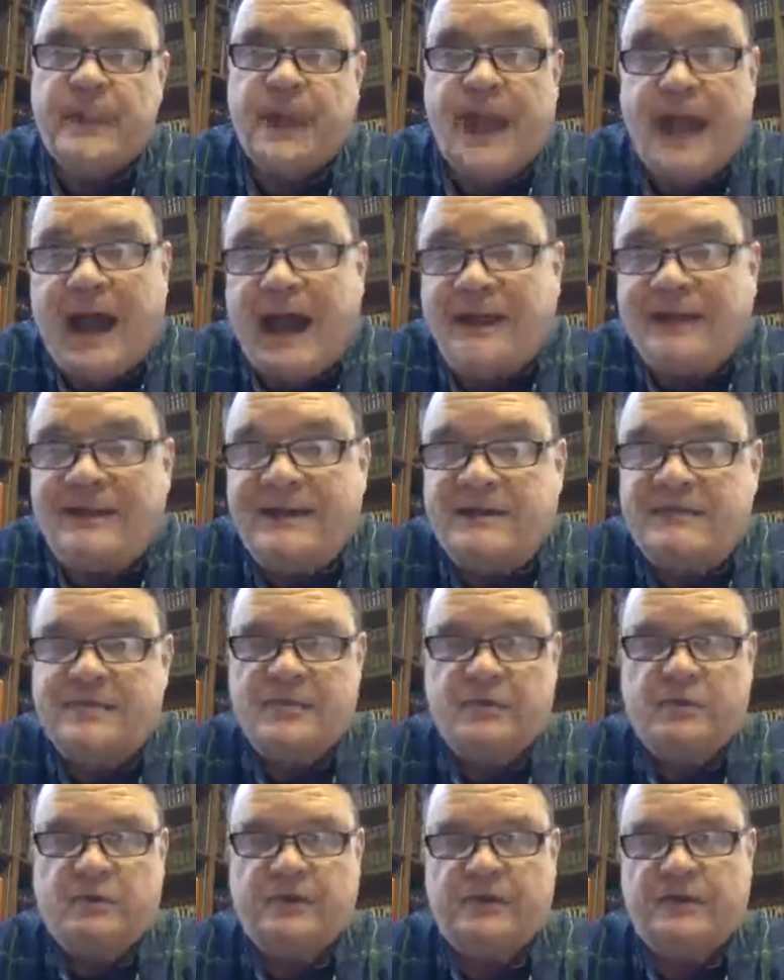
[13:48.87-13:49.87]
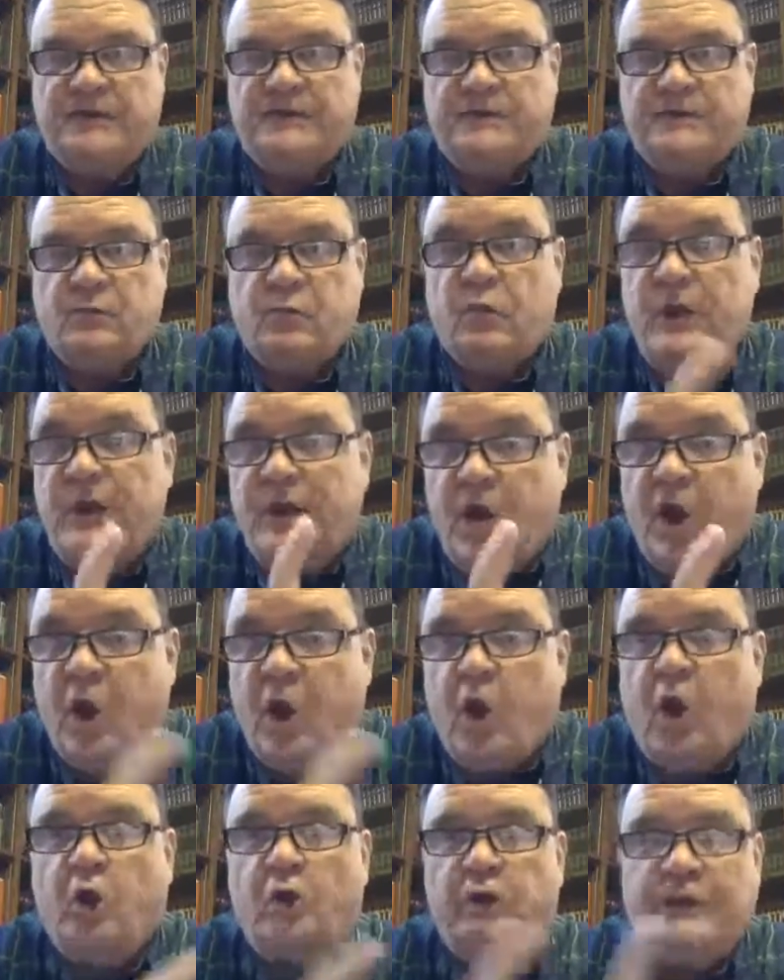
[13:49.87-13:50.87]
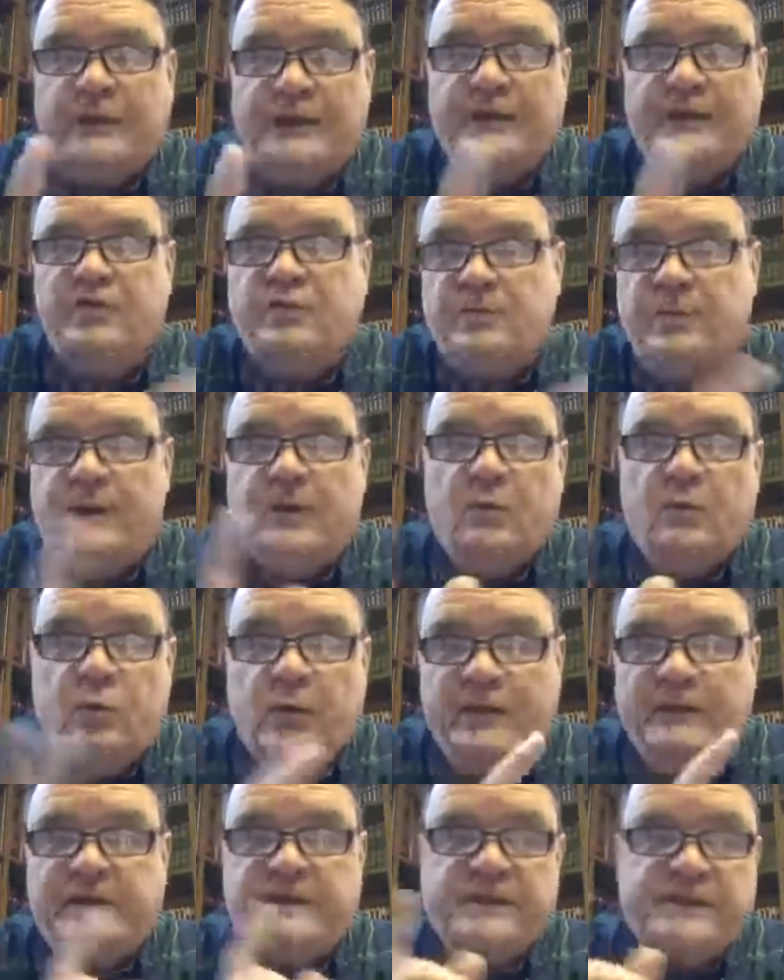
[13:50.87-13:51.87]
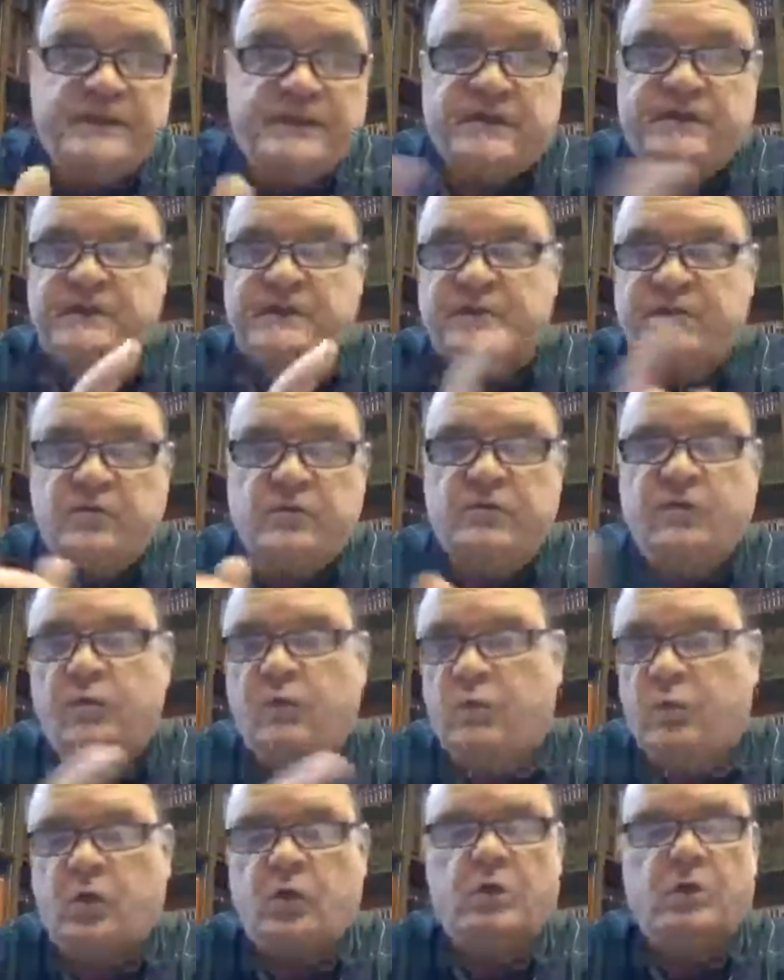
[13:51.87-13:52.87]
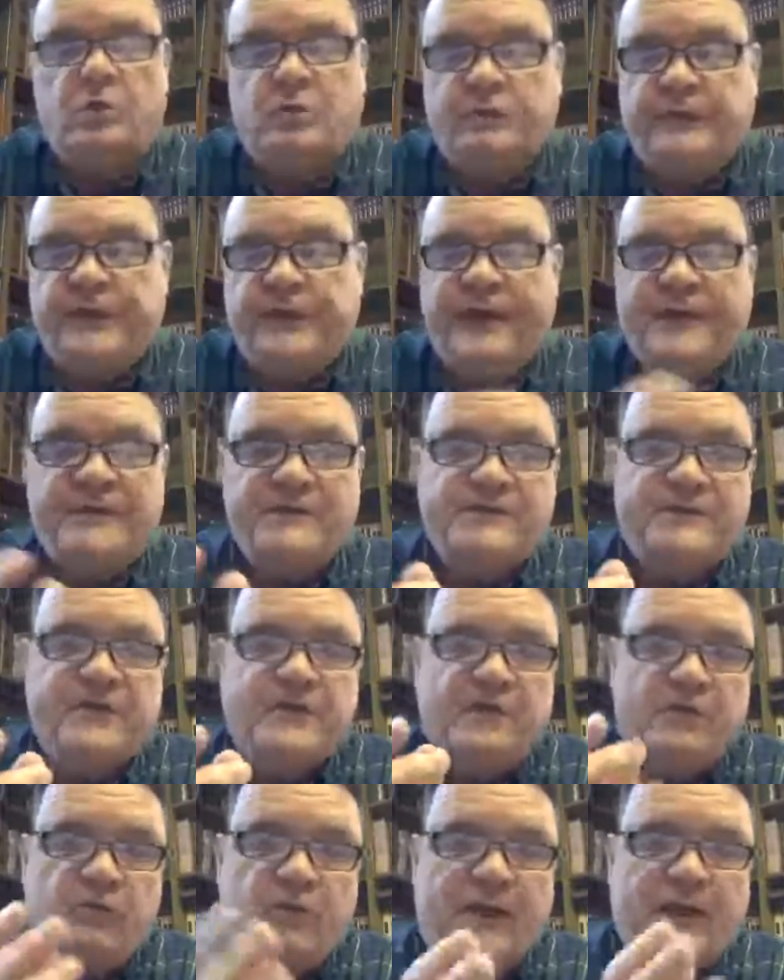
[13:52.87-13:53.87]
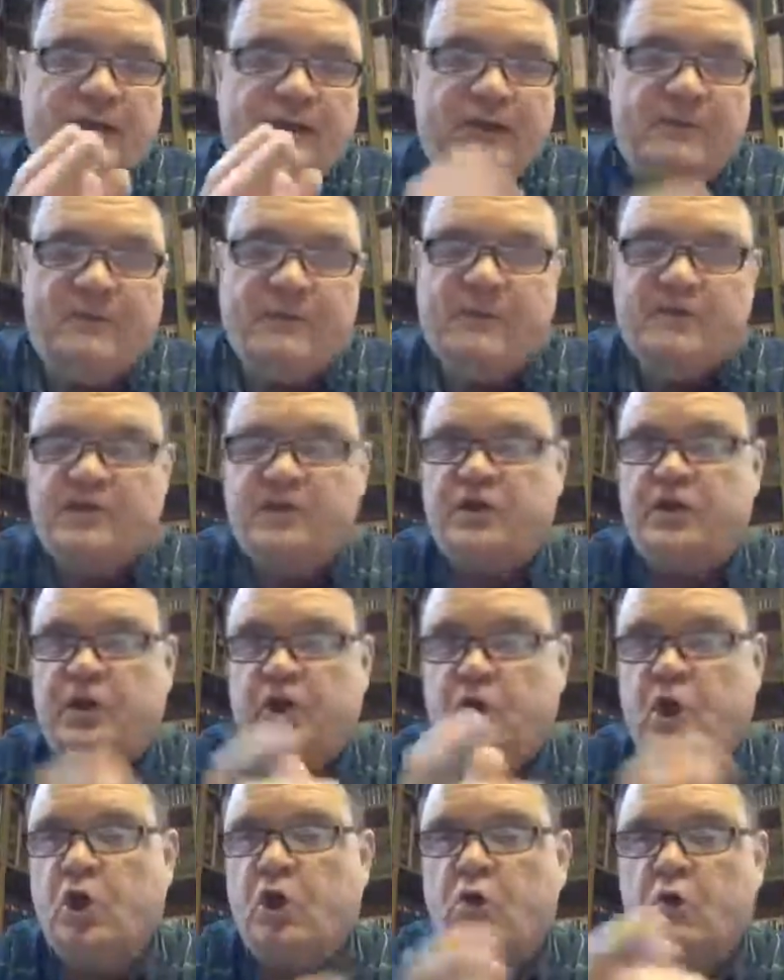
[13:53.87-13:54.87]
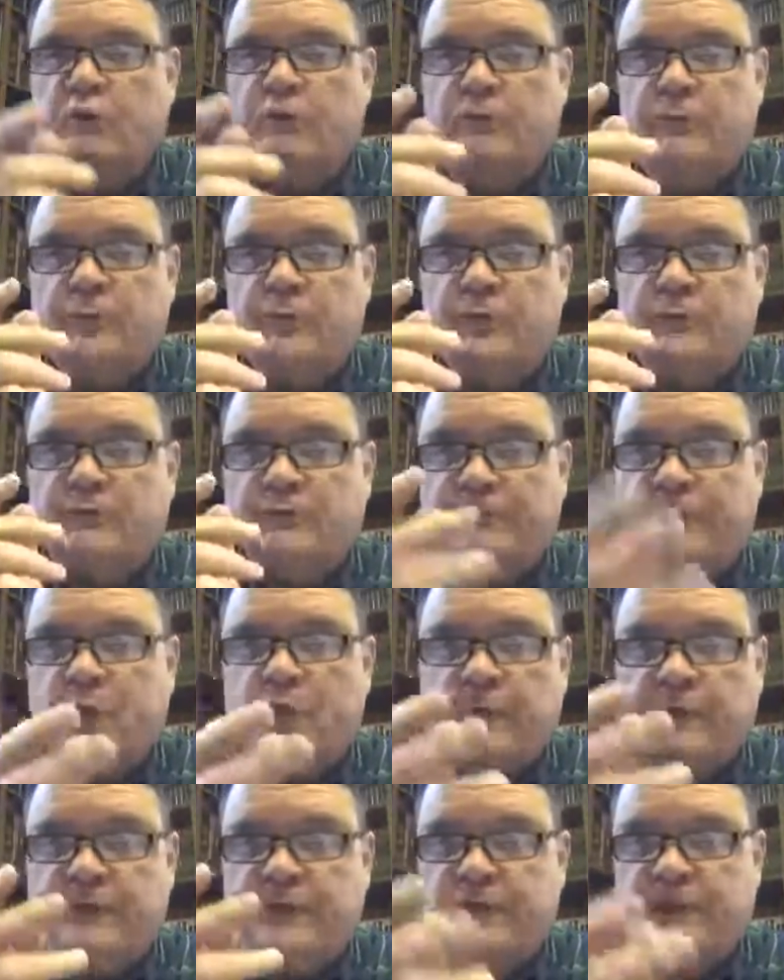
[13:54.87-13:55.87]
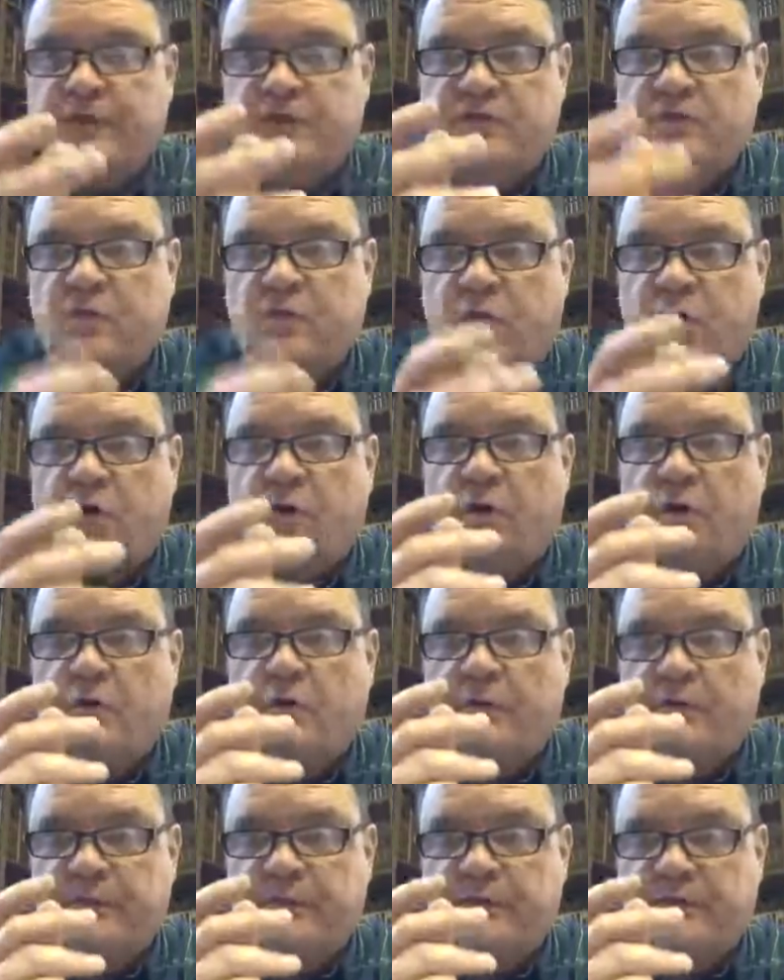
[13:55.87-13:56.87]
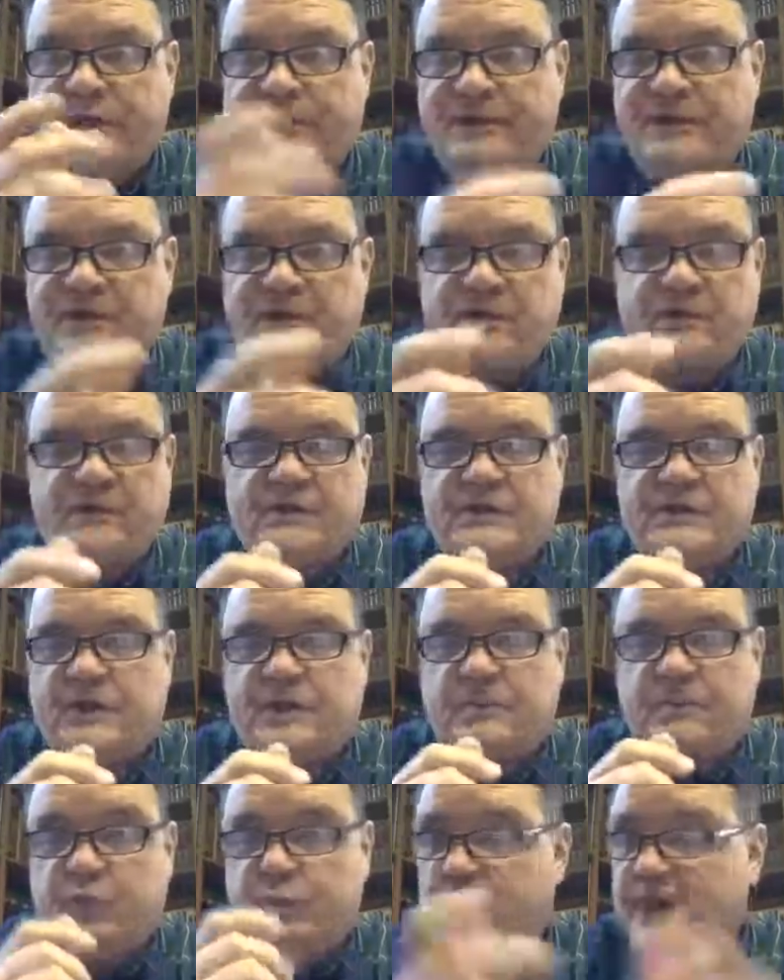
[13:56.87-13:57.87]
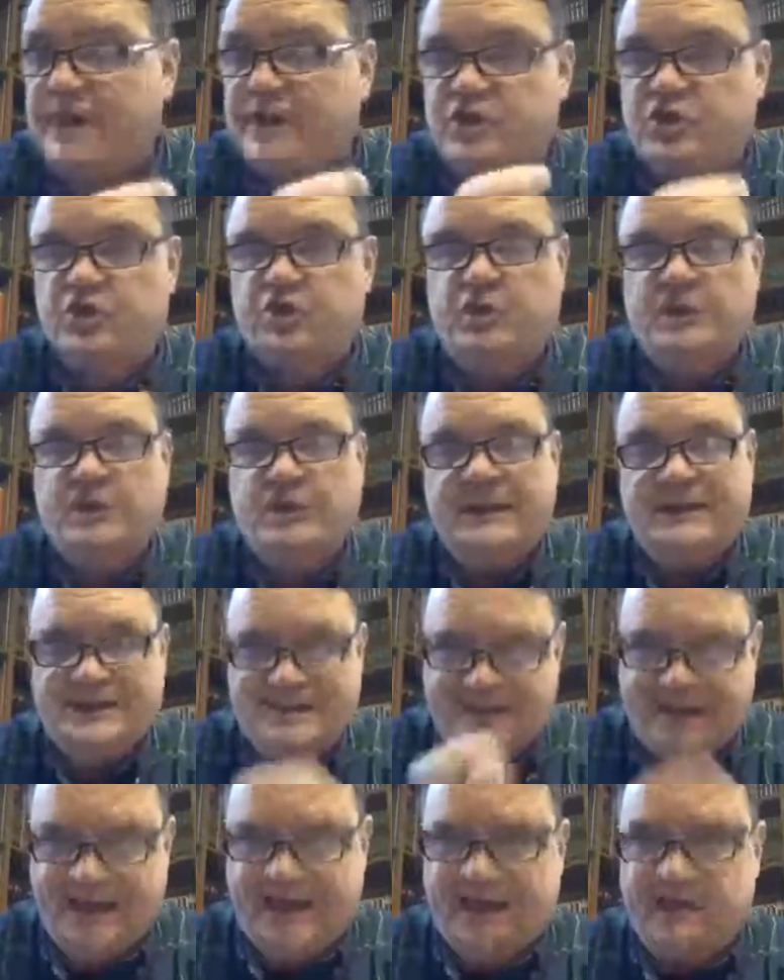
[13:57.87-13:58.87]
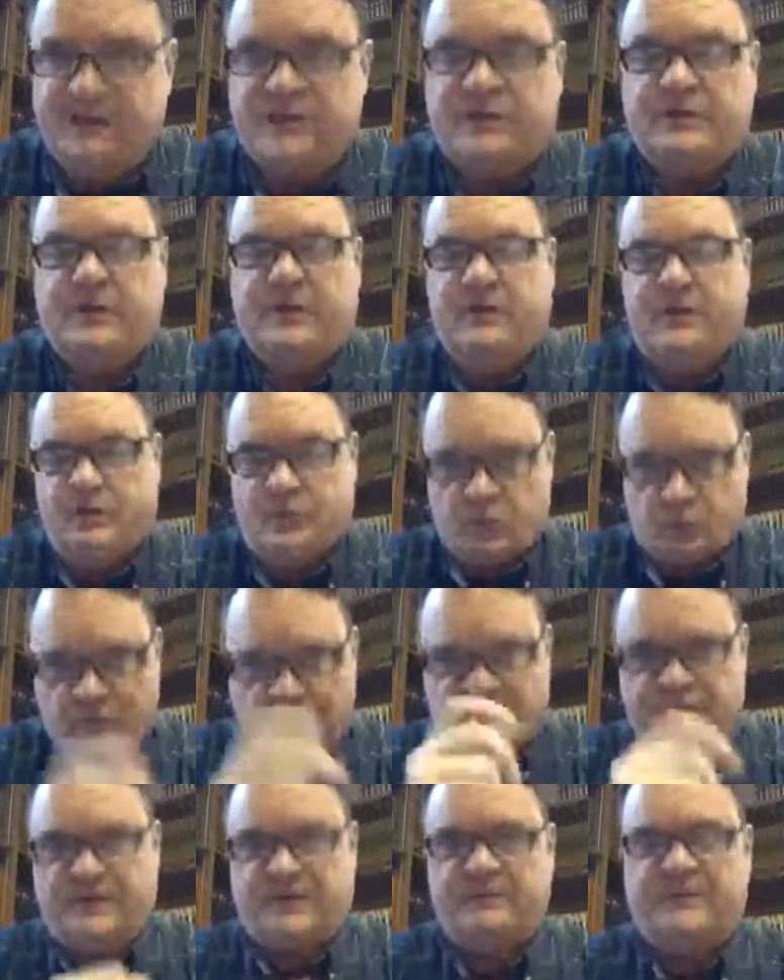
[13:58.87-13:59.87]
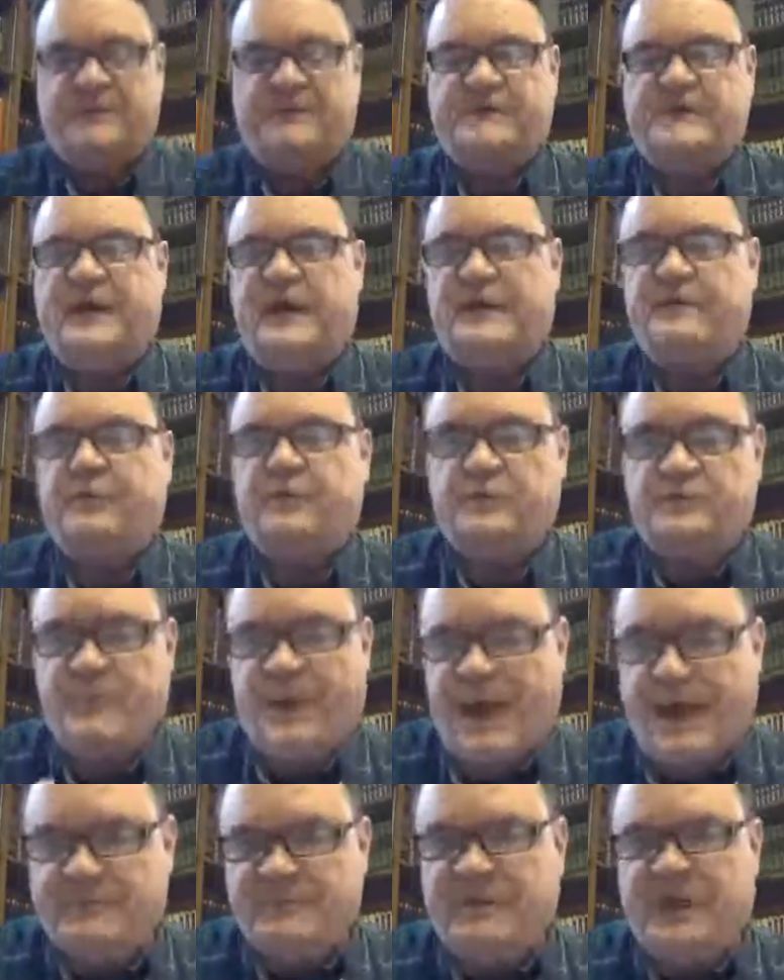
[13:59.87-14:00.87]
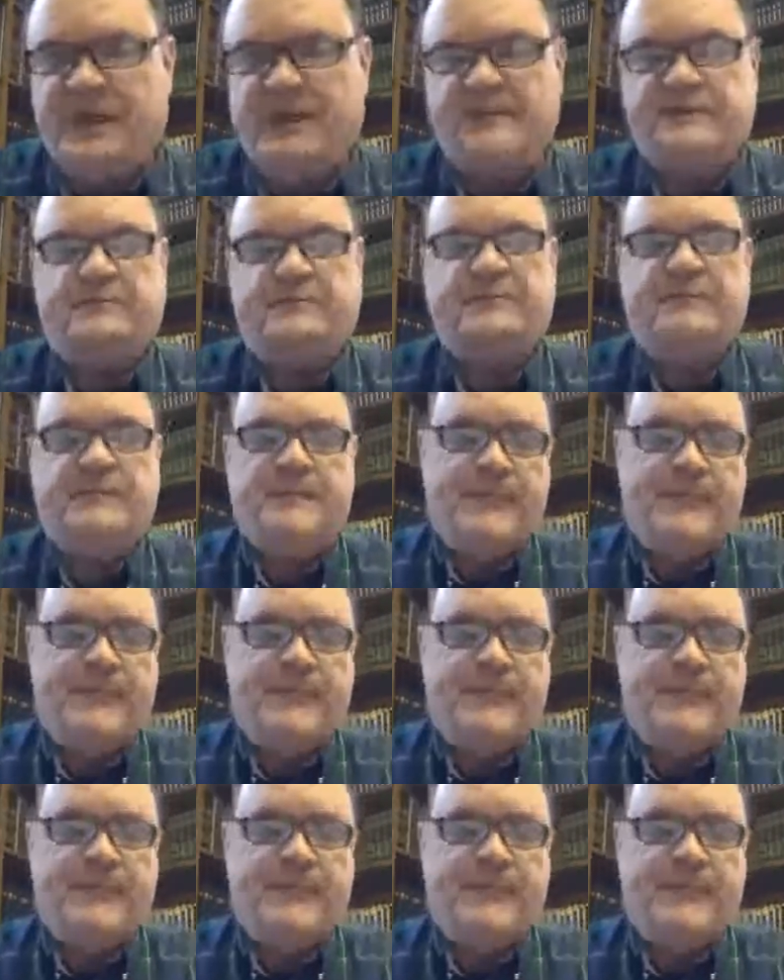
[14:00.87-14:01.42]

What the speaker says: I need to be a witness. We all need to be witnesses to the world. That is the Great Commission. Go forth into all the nations and preach, teach, raise up disciples, baptize them.